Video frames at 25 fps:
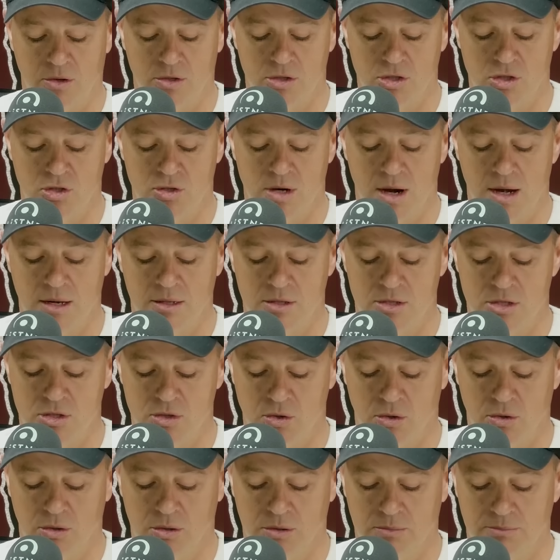on Australian
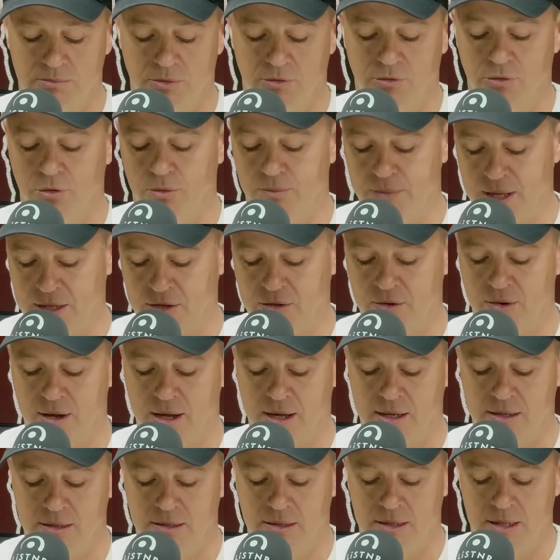soil before Matthew
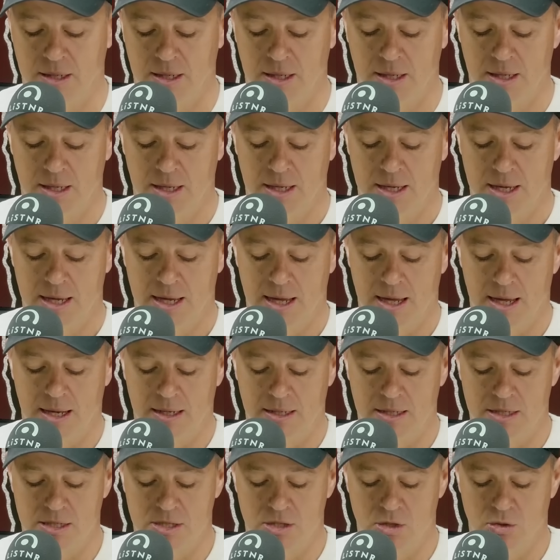Hayden.
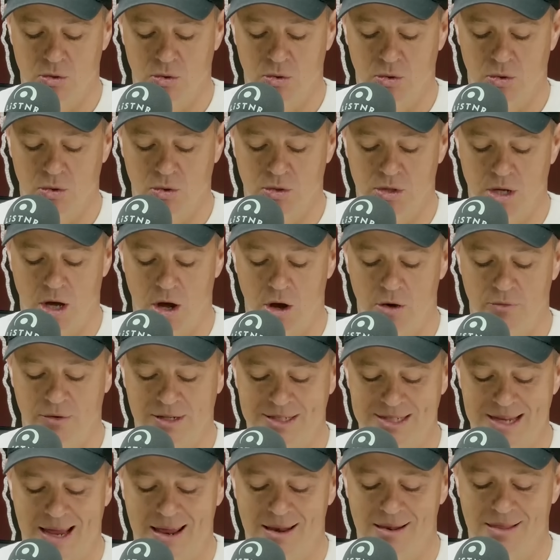And he scored over
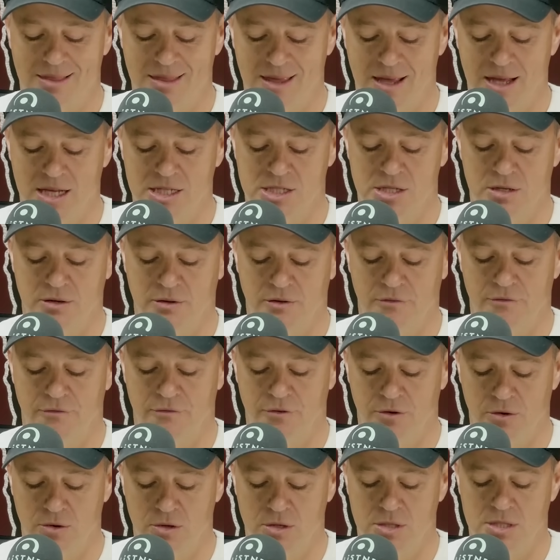10,000
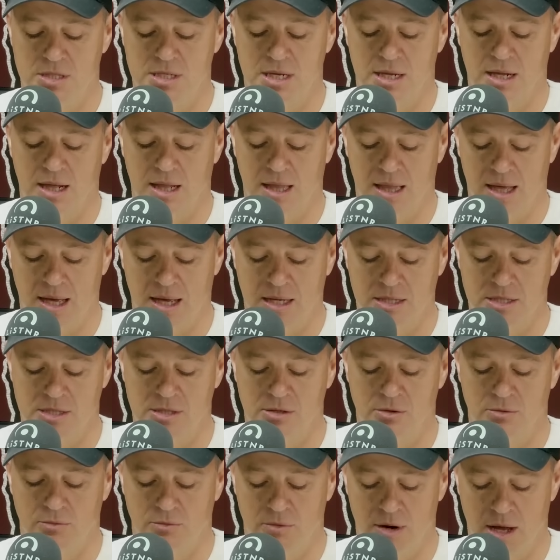
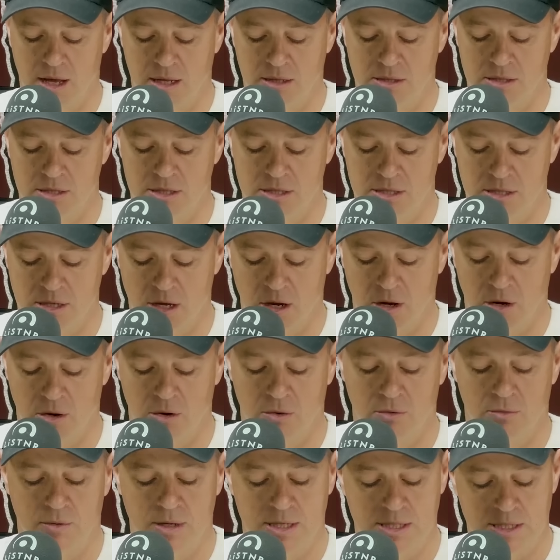first-class runs. So
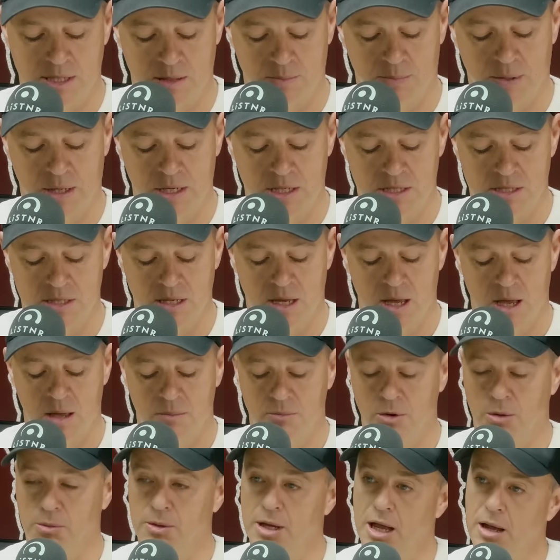rest in peace,
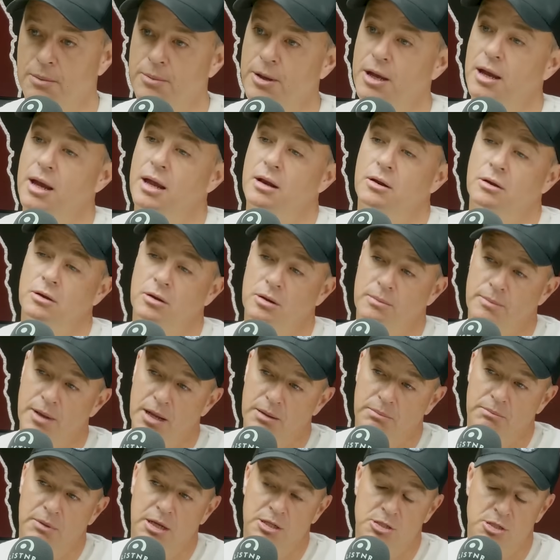Bob Cowper. And I got to
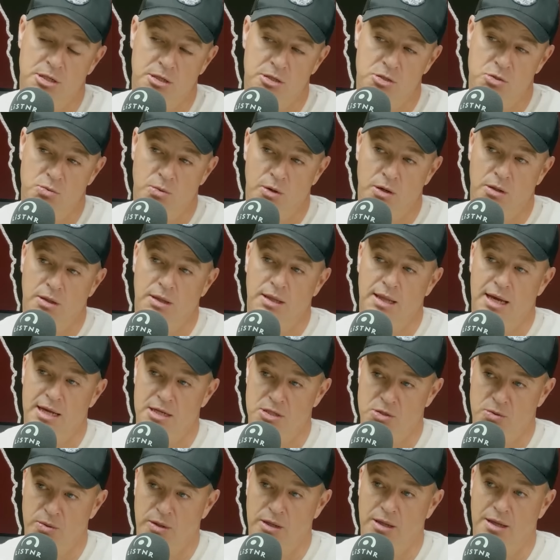make mention as well,
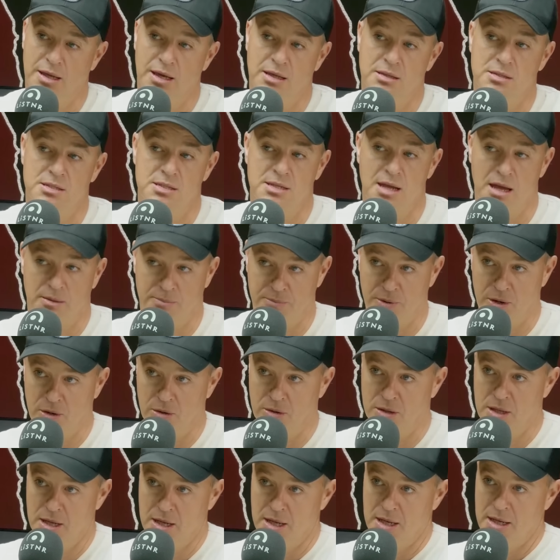last week, Keith
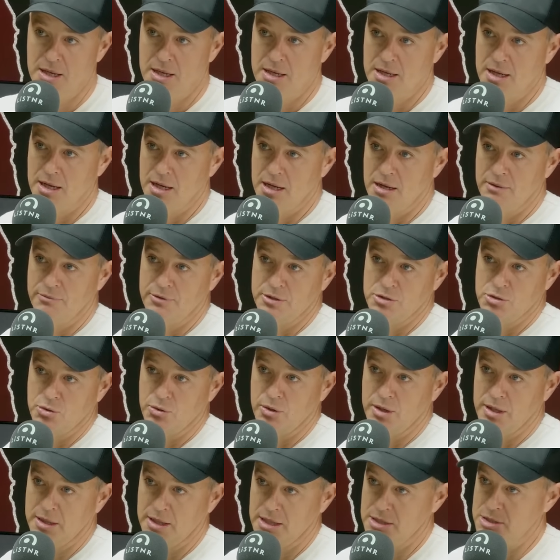Stackpole,
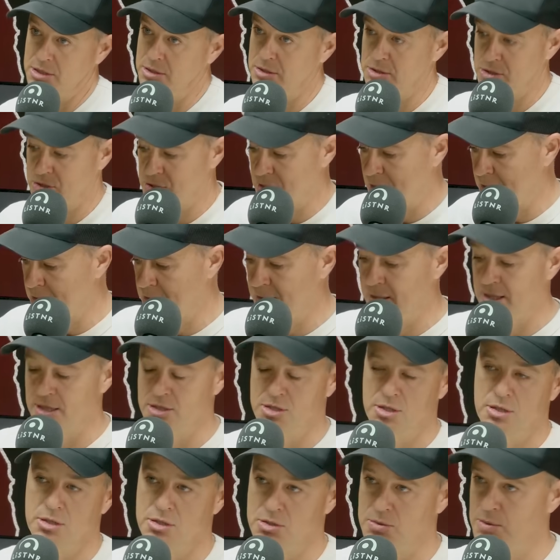Victorian legend, Australian
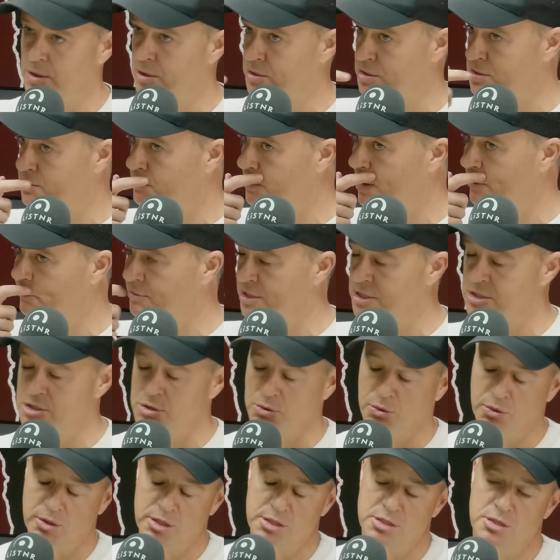legend as well. Some lovely
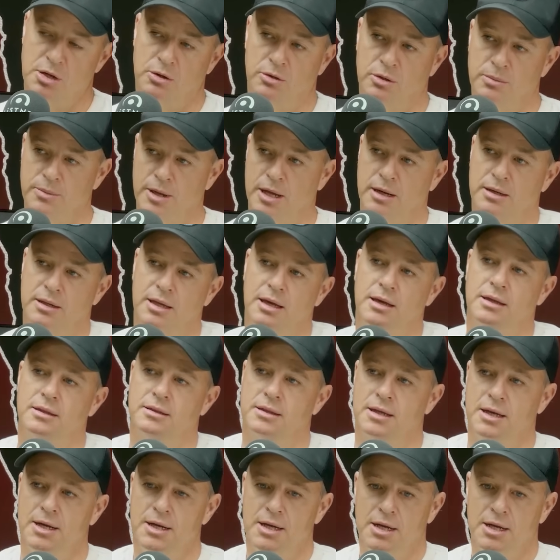stories told about
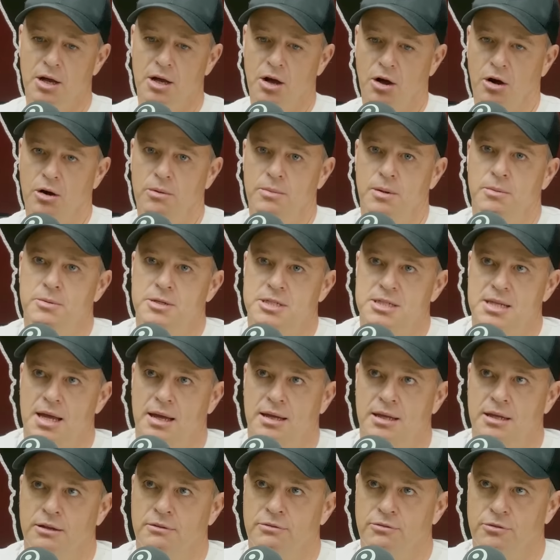Keith. I remember
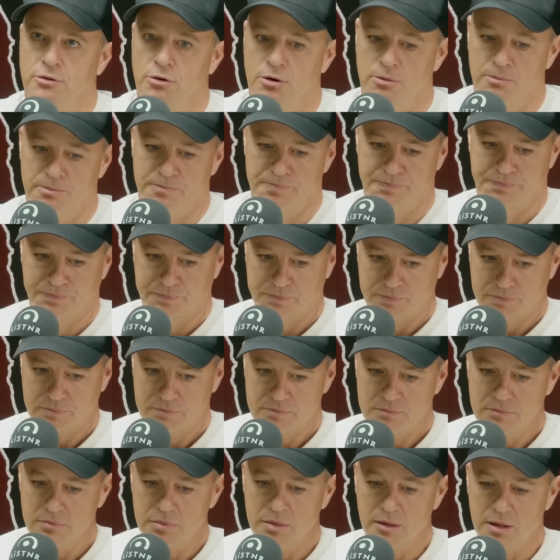Stacky from
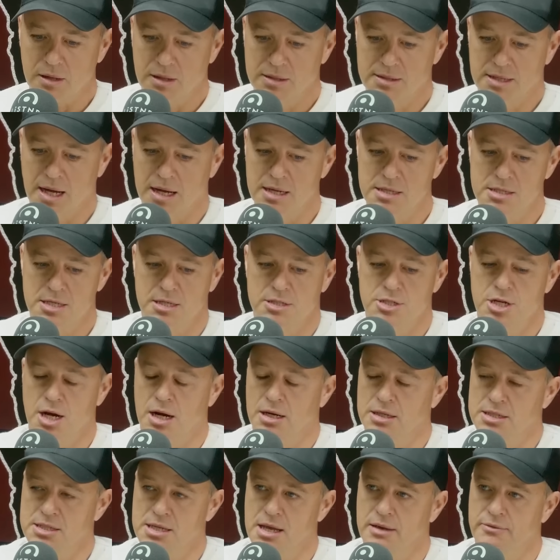days at
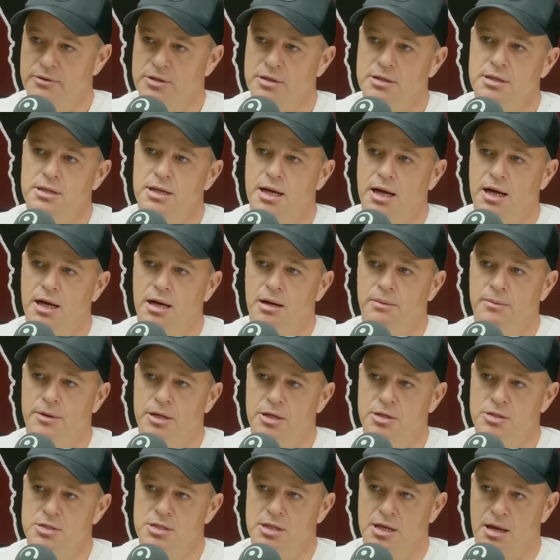Channel 7.
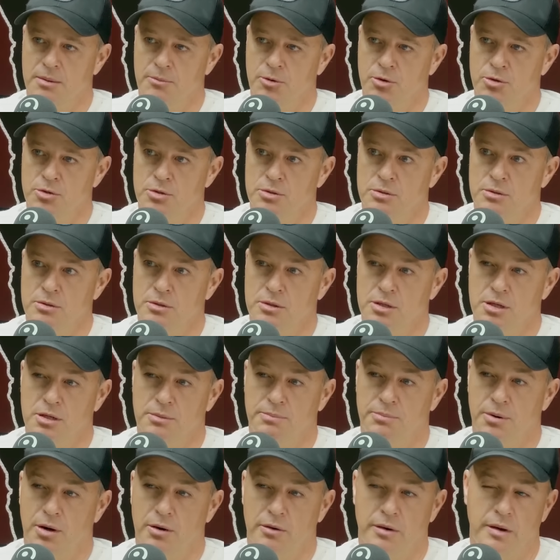He used to come on
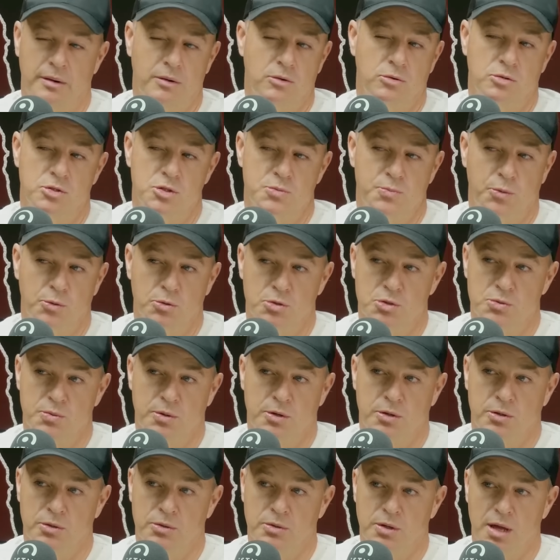a program called Sports
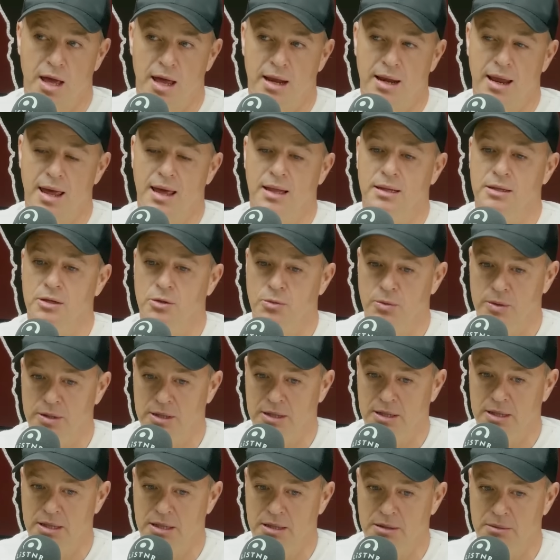World and
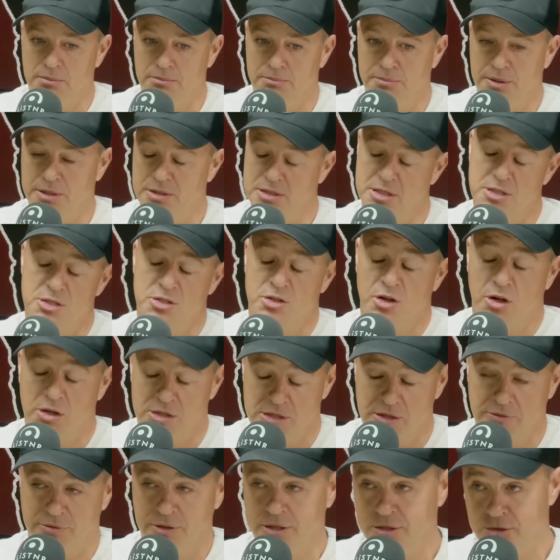eloquently but
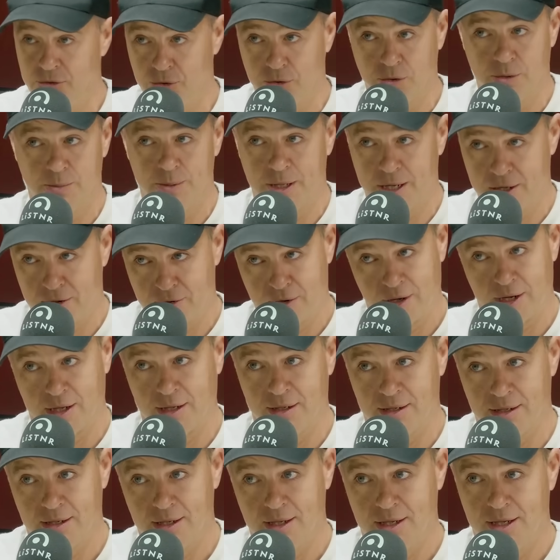decisively talk about
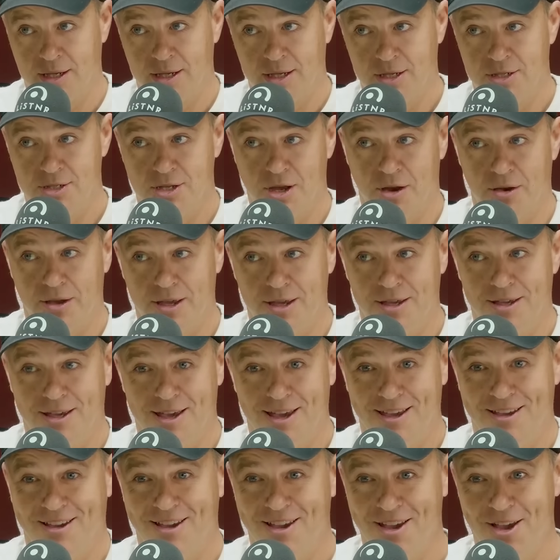cricket. So
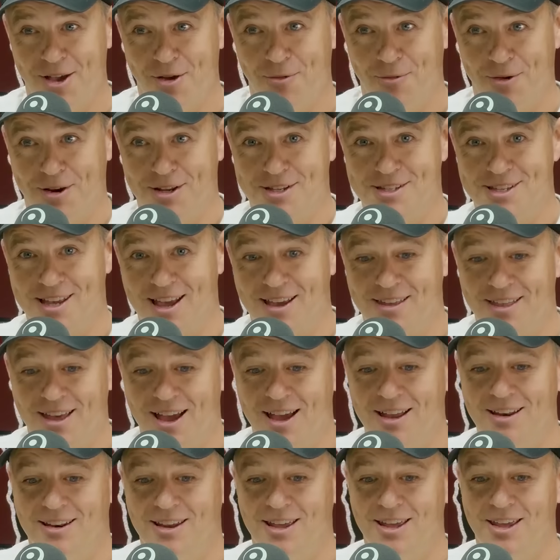when I say
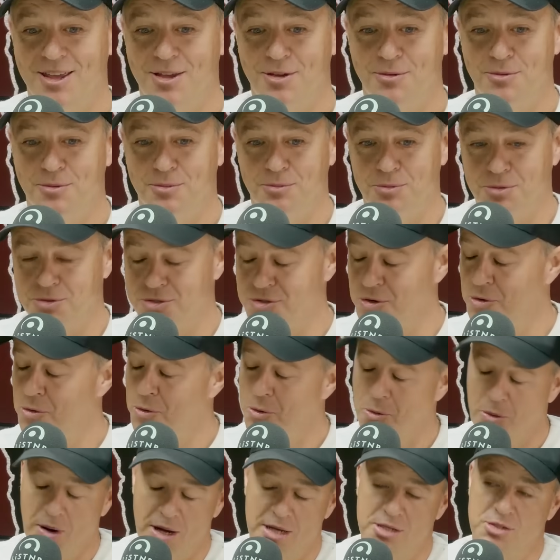that, he was
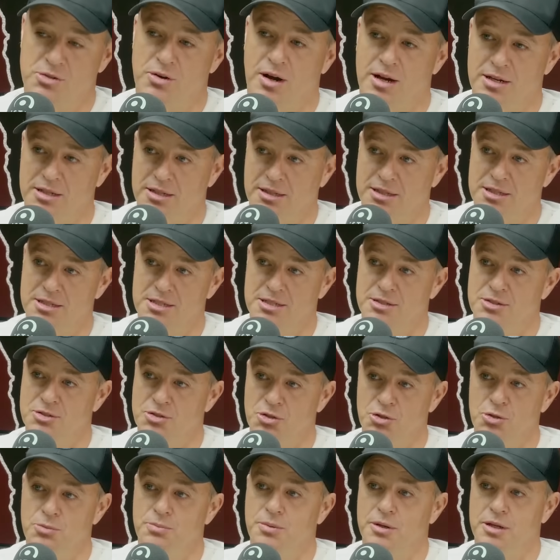always great to listen
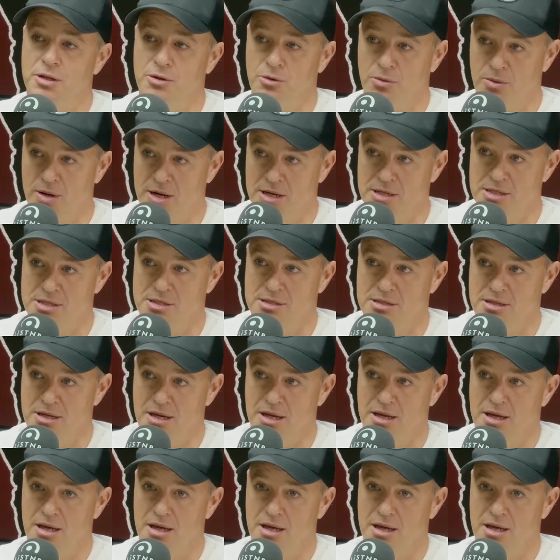to, but he always